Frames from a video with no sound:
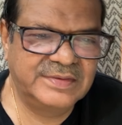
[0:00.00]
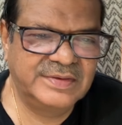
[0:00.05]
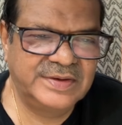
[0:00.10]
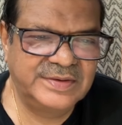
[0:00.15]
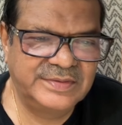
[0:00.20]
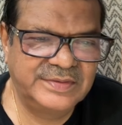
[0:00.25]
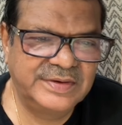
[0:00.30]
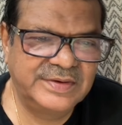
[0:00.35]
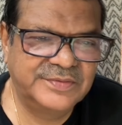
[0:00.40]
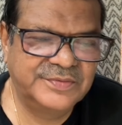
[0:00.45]

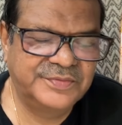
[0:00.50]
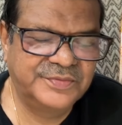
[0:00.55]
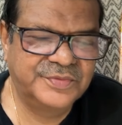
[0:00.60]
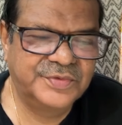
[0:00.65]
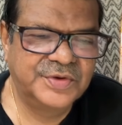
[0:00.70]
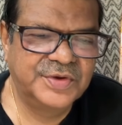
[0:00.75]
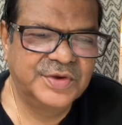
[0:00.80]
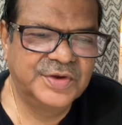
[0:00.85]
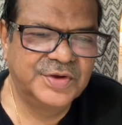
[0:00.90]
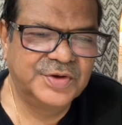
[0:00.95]
Even
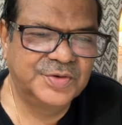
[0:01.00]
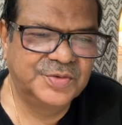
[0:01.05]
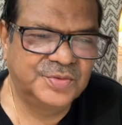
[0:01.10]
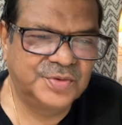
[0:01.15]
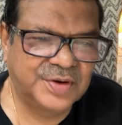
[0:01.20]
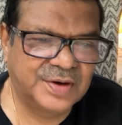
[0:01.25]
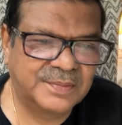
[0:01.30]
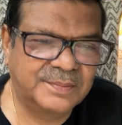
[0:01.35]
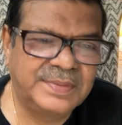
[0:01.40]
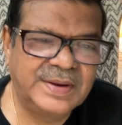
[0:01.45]
if you
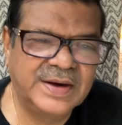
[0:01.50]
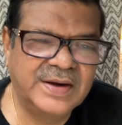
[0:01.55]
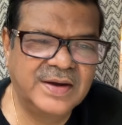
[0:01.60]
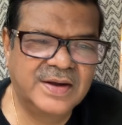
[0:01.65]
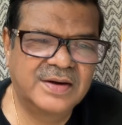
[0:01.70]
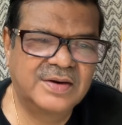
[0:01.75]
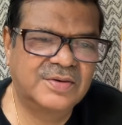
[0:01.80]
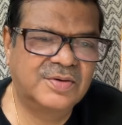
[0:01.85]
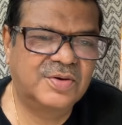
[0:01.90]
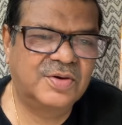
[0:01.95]
are a
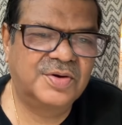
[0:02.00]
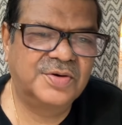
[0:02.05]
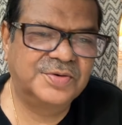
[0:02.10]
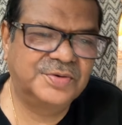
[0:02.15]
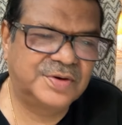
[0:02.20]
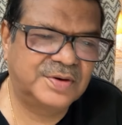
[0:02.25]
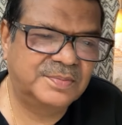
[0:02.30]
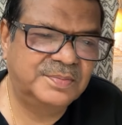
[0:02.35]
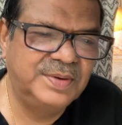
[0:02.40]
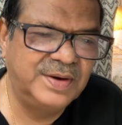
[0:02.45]
beggar or you
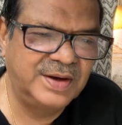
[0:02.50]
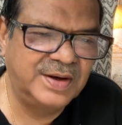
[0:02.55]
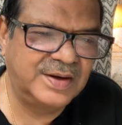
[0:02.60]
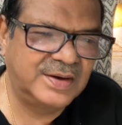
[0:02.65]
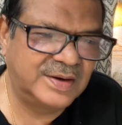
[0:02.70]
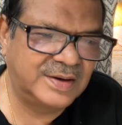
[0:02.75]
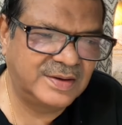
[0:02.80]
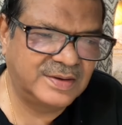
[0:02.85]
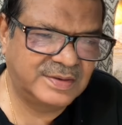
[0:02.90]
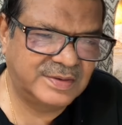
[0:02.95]
are a billionaire,
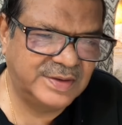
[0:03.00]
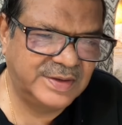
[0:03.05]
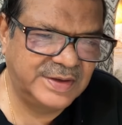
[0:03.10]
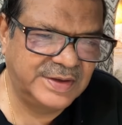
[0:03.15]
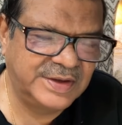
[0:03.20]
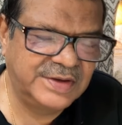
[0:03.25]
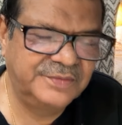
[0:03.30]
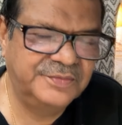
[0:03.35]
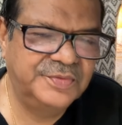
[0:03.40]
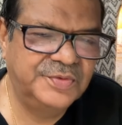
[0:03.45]
they
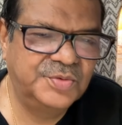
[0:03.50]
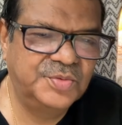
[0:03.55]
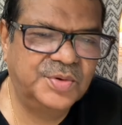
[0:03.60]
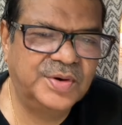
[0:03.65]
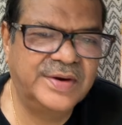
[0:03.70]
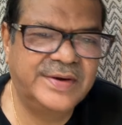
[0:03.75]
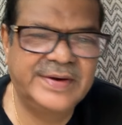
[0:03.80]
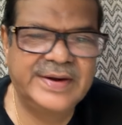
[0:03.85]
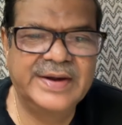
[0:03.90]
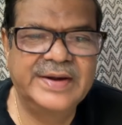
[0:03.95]
give you
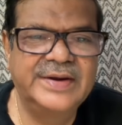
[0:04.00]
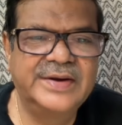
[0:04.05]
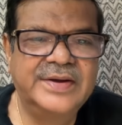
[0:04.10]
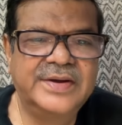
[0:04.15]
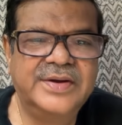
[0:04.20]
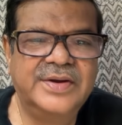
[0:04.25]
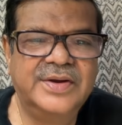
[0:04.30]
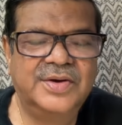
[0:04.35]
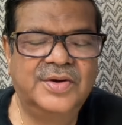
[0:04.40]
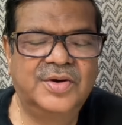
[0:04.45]
a trend
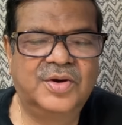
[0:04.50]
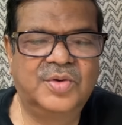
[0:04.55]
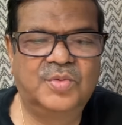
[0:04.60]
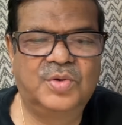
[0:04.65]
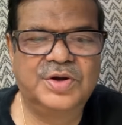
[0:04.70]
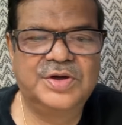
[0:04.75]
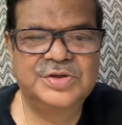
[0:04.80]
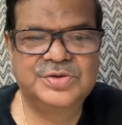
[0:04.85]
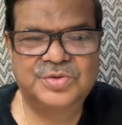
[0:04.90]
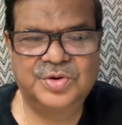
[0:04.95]
of
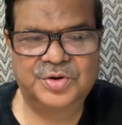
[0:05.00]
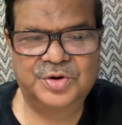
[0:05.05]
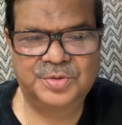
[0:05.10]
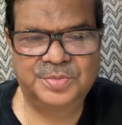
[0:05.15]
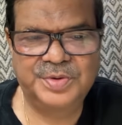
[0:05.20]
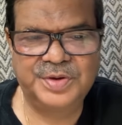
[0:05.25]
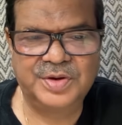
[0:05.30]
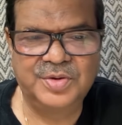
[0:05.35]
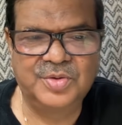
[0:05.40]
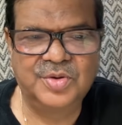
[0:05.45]
what is going to
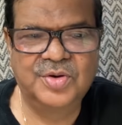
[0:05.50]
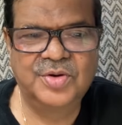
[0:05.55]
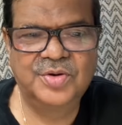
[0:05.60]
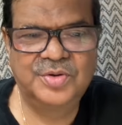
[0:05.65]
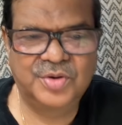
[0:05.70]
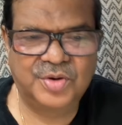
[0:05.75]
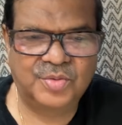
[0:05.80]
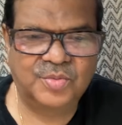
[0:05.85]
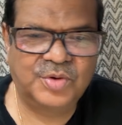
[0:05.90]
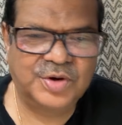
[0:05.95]
be good
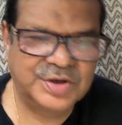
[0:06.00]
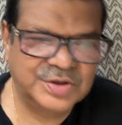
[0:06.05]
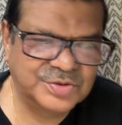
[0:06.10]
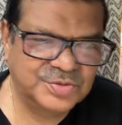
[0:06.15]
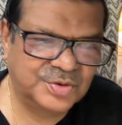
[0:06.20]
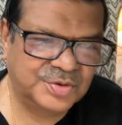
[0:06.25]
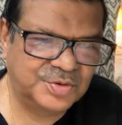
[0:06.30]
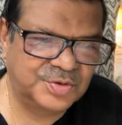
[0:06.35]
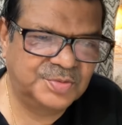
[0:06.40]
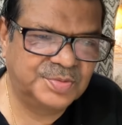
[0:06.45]
or what is
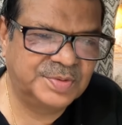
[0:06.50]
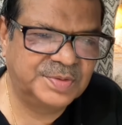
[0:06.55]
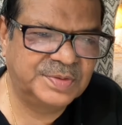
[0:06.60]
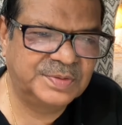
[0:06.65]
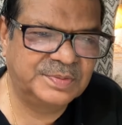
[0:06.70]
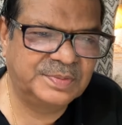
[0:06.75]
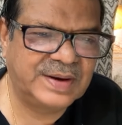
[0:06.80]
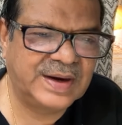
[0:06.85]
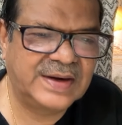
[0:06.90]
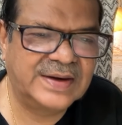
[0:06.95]
going to be the
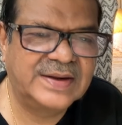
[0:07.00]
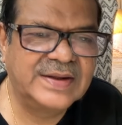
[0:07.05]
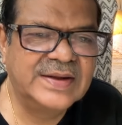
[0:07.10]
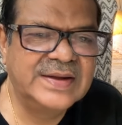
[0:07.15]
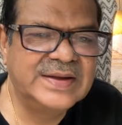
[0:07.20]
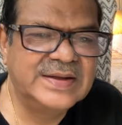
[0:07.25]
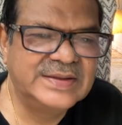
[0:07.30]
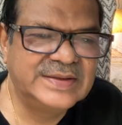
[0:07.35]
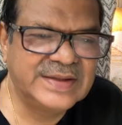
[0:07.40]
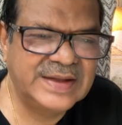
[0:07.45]
bad,
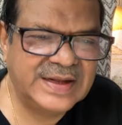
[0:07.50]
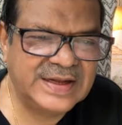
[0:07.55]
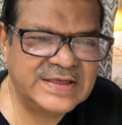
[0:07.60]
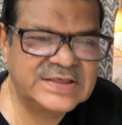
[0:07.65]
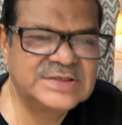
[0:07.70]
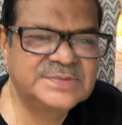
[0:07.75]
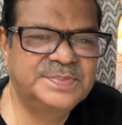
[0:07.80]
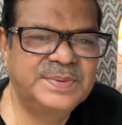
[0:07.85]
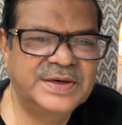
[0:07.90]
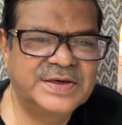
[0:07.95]
the
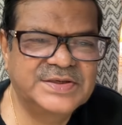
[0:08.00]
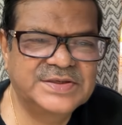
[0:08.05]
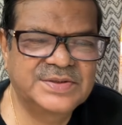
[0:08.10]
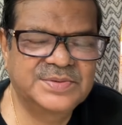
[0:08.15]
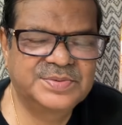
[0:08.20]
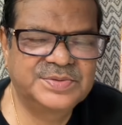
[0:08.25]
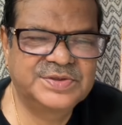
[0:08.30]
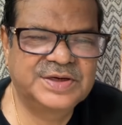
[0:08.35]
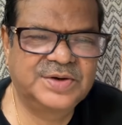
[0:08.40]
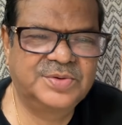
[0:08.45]
aspects
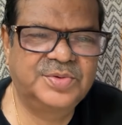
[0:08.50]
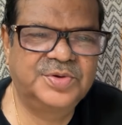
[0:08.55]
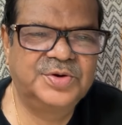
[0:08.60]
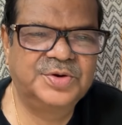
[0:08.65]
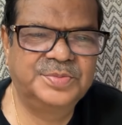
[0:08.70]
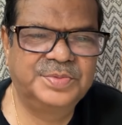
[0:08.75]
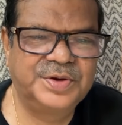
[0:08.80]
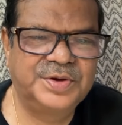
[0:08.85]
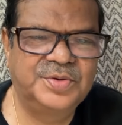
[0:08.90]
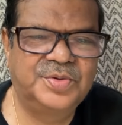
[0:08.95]
which are going
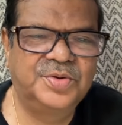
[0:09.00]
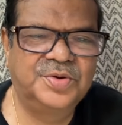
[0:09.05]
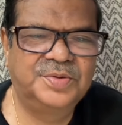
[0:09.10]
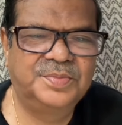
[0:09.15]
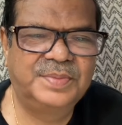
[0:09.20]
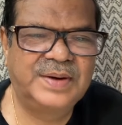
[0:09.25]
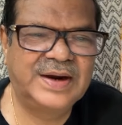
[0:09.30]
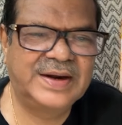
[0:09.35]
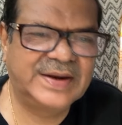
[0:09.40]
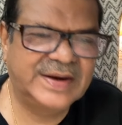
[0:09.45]
to be
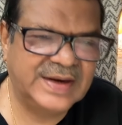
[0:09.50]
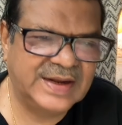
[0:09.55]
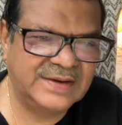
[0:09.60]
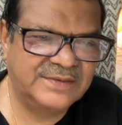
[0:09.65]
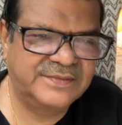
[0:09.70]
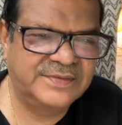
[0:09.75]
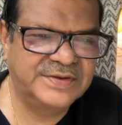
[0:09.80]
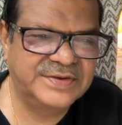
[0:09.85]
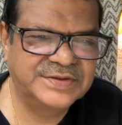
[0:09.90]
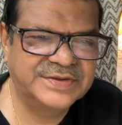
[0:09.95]
good, bad and
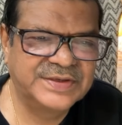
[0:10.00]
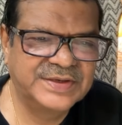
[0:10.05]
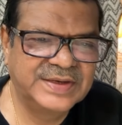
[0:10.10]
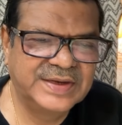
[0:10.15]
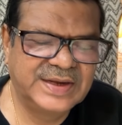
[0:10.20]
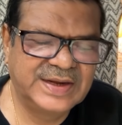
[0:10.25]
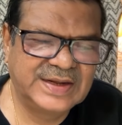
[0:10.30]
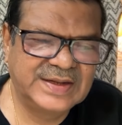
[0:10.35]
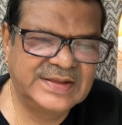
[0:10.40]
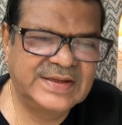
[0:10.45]
average.
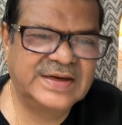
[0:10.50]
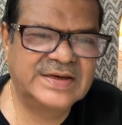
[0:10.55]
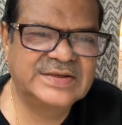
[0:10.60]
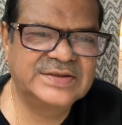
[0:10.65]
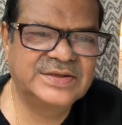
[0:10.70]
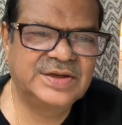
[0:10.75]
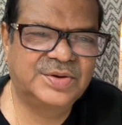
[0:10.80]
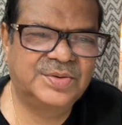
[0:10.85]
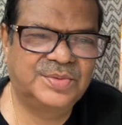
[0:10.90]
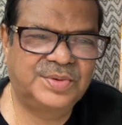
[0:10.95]
And that
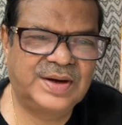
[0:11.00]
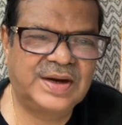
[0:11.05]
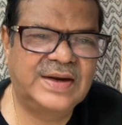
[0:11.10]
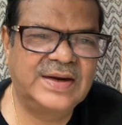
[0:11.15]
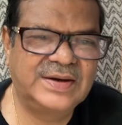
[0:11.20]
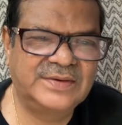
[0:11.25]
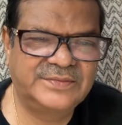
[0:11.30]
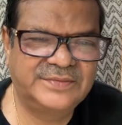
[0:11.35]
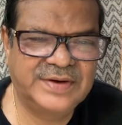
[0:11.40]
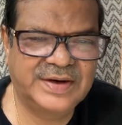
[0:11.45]
is how I
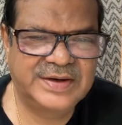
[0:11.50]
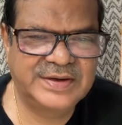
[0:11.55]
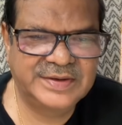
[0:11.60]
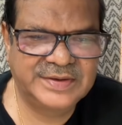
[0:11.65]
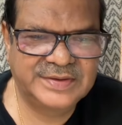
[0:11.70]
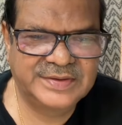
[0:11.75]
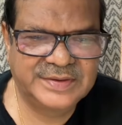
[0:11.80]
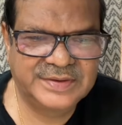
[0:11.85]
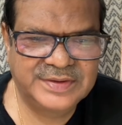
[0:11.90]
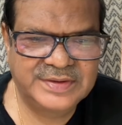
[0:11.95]
have done
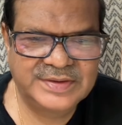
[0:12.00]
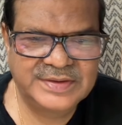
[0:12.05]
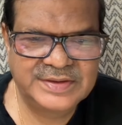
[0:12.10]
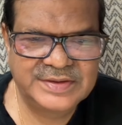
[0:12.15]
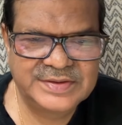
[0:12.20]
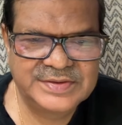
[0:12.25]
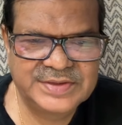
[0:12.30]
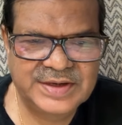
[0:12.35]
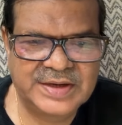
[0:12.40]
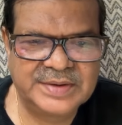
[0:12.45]
it
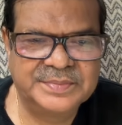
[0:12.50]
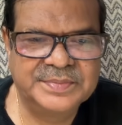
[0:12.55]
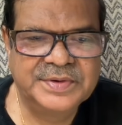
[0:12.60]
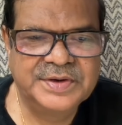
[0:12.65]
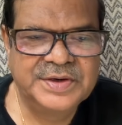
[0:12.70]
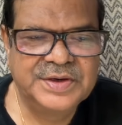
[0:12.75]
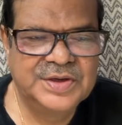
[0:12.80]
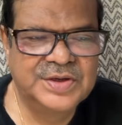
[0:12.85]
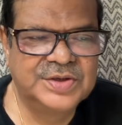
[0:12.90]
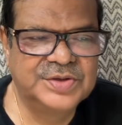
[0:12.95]
this time.
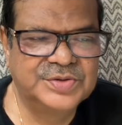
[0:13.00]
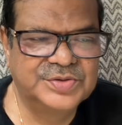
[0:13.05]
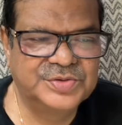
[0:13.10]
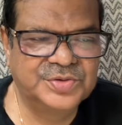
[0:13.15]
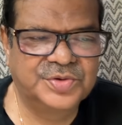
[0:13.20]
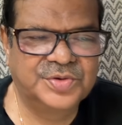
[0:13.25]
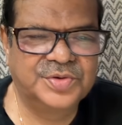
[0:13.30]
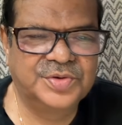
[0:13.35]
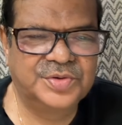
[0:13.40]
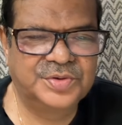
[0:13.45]

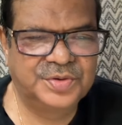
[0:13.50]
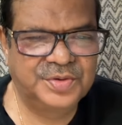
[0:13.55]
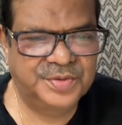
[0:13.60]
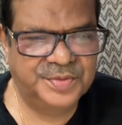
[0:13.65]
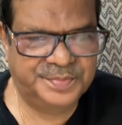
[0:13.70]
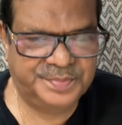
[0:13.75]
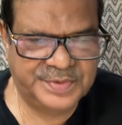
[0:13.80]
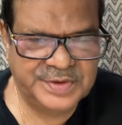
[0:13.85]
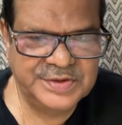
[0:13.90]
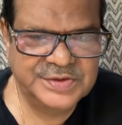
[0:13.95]
So
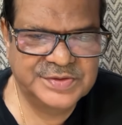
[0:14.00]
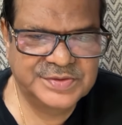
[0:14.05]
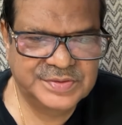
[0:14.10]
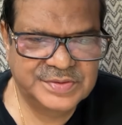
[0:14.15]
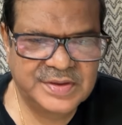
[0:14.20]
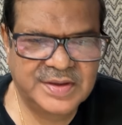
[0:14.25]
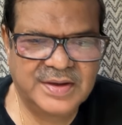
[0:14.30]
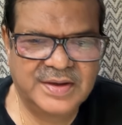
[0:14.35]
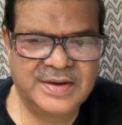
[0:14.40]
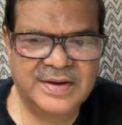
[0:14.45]
please,
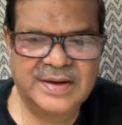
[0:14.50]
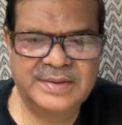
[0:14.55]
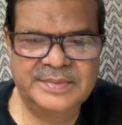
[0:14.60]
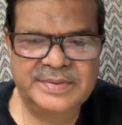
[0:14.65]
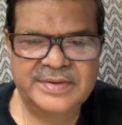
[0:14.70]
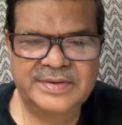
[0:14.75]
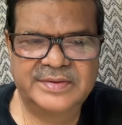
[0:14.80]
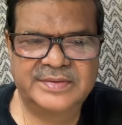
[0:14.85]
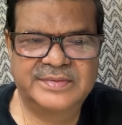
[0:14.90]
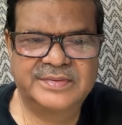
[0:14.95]

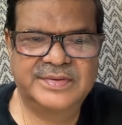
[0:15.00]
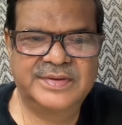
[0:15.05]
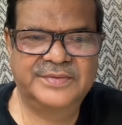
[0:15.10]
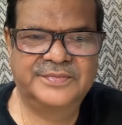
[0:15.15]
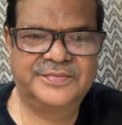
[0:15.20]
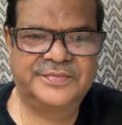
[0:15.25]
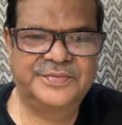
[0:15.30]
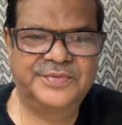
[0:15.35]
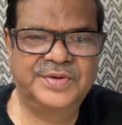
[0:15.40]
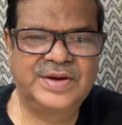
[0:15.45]
if
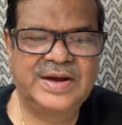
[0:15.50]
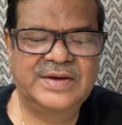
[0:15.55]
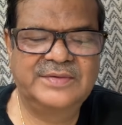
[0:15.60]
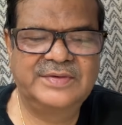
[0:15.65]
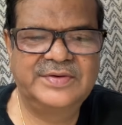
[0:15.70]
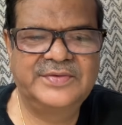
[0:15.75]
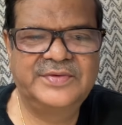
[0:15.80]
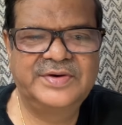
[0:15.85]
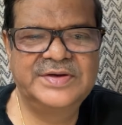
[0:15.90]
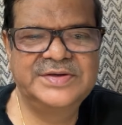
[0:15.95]
you have
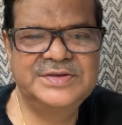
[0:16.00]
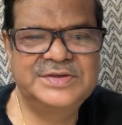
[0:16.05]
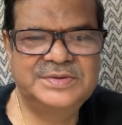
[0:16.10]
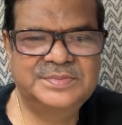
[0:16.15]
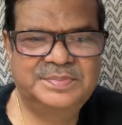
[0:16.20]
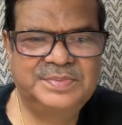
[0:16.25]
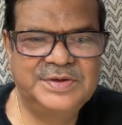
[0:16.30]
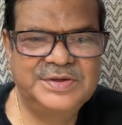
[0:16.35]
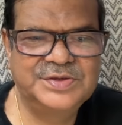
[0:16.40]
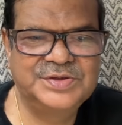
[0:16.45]
interest,
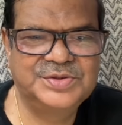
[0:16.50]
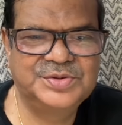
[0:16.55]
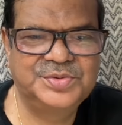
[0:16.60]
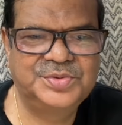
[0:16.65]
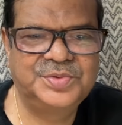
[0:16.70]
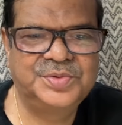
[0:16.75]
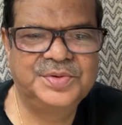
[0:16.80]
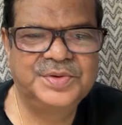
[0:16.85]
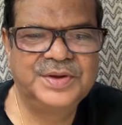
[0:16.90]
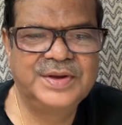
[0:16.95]
please
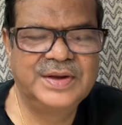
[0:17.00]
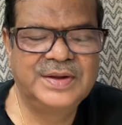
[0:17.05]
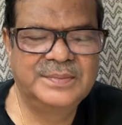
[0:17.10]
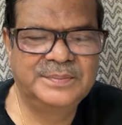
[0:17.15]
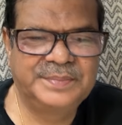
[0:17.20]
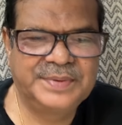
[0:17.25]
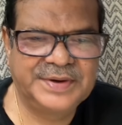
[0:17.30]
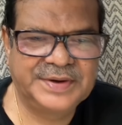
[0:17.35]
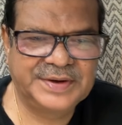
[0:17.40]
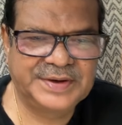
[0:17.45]
do
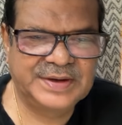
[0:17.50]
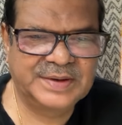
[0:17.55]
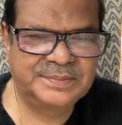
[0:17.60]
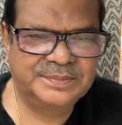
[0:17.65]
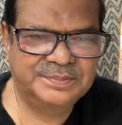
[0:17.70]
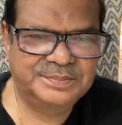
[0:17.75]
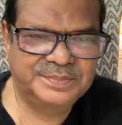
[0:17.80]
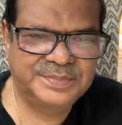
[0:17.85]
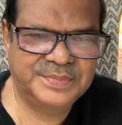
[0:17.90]
pick it up